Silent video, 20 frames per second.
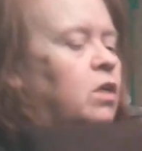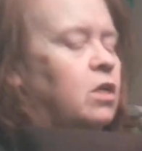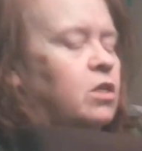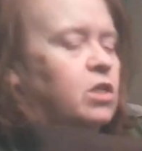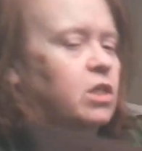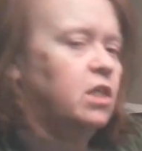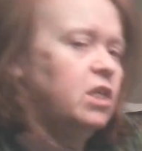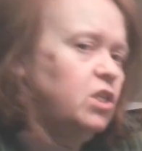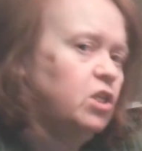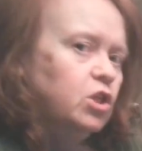So
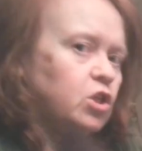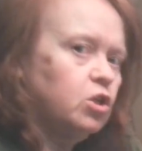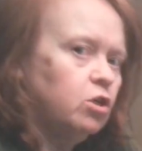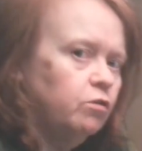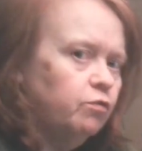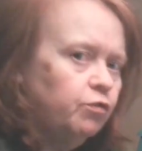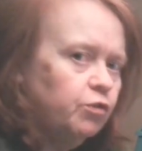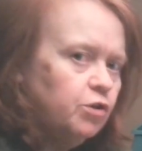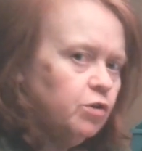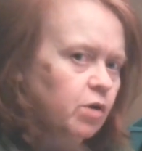this is good
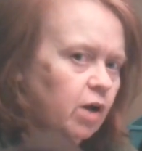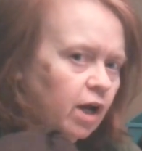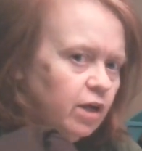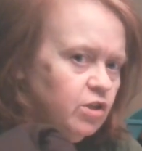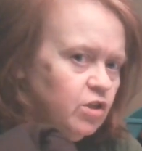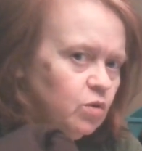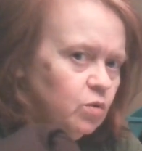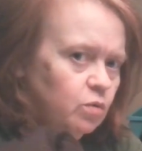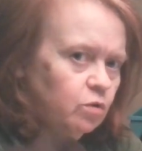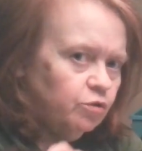for you guys
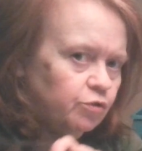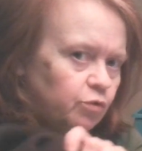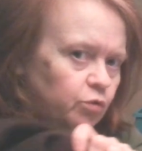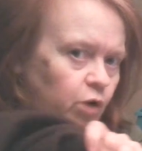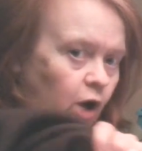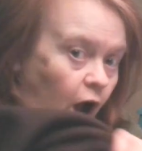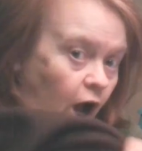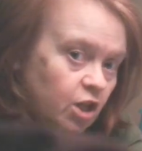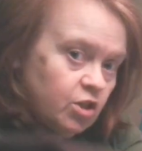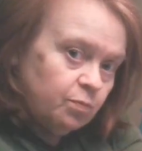who do
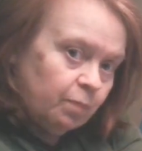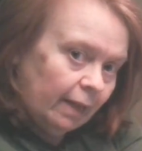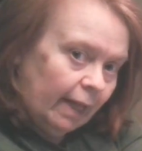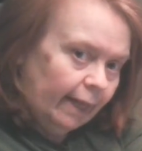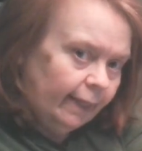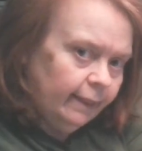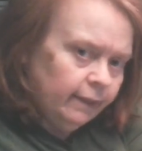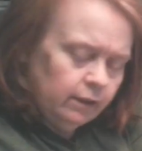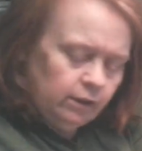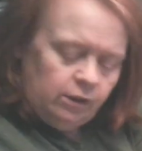cosplay